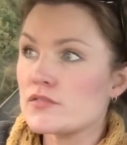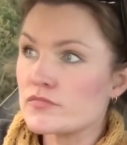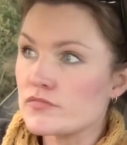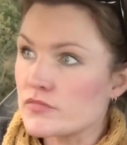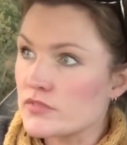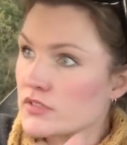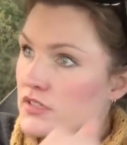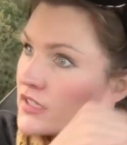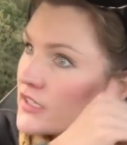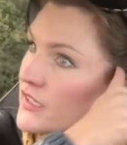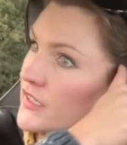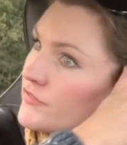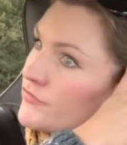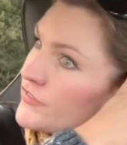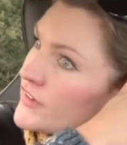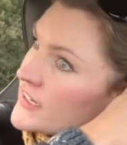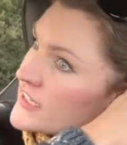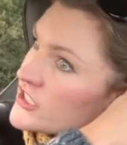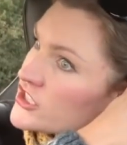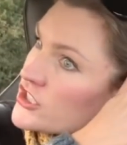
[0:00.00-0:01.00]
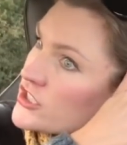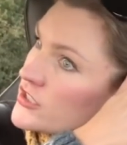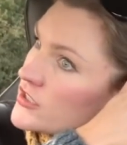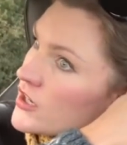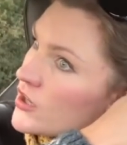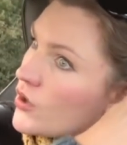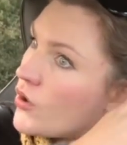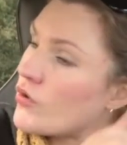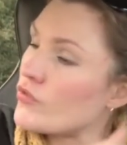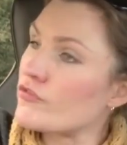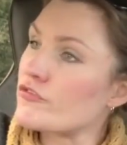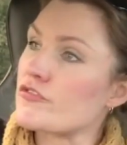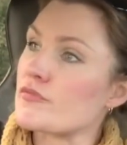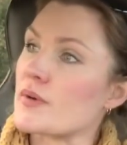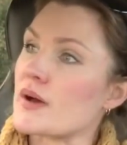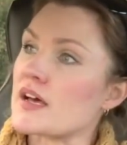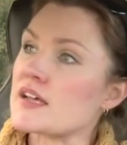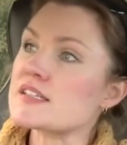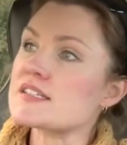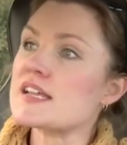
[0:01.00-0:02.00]
the village along from
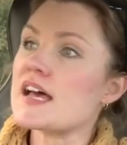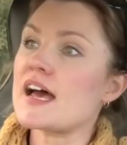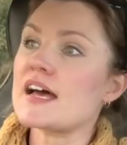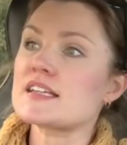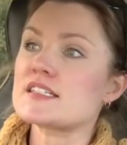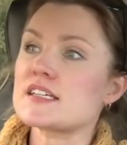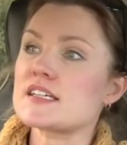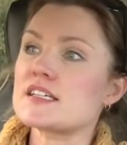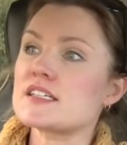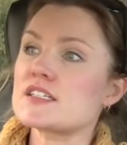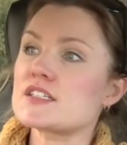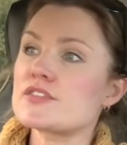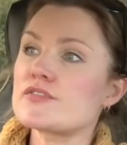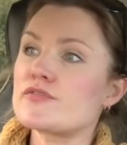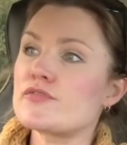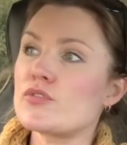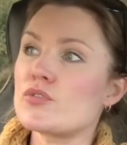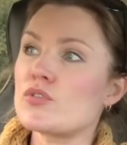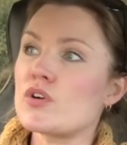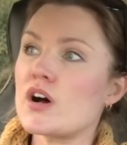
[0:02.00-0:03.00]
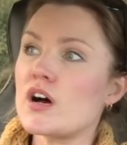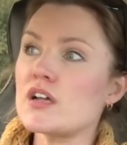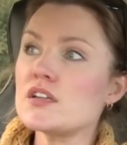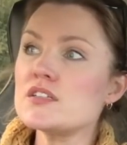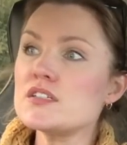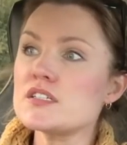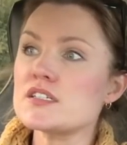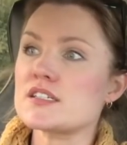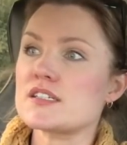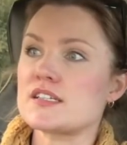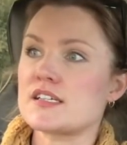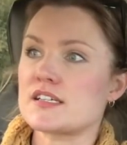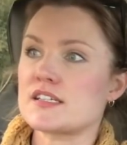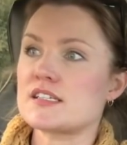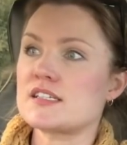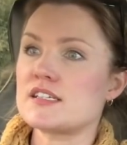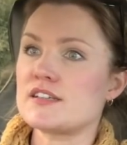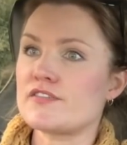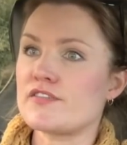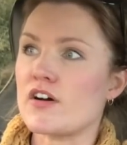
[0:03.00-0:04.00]
us had it for under
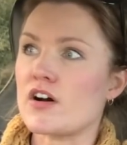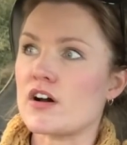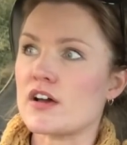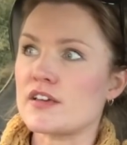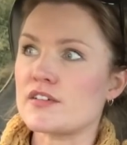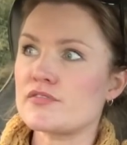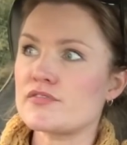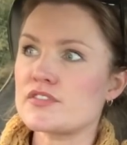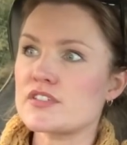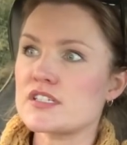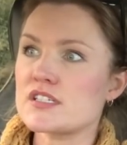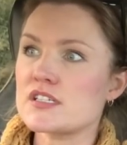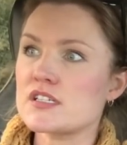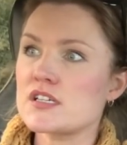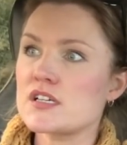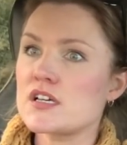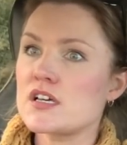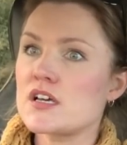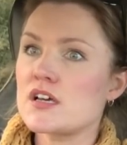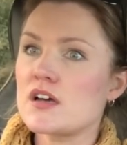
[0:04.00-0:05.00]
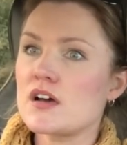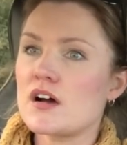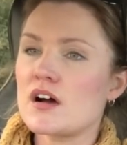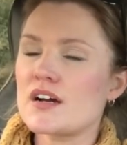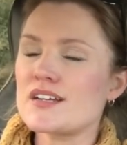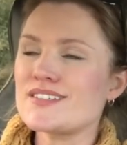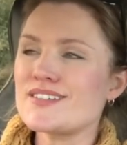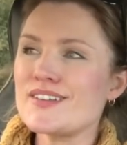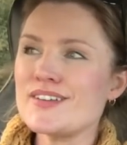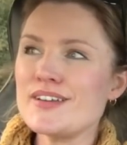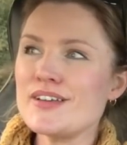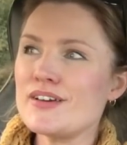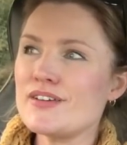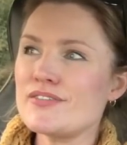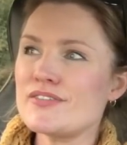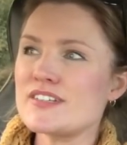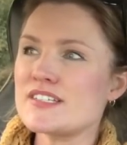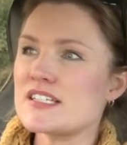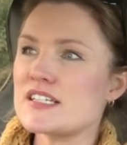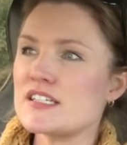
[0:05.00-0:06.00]
65s. I don't know
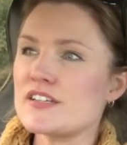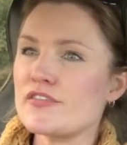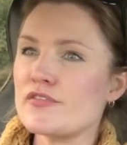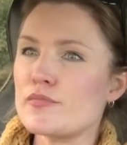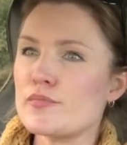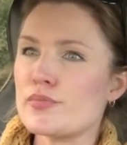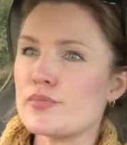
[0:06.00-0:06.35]
if it's a different